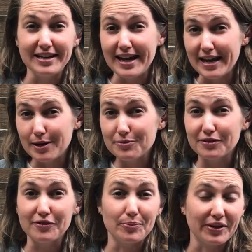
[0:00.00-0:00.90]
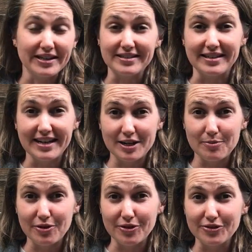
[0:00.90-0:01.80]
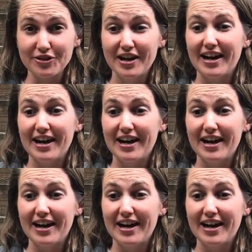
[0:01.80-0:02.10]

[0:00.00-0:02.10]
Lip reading: names of the plants and animals.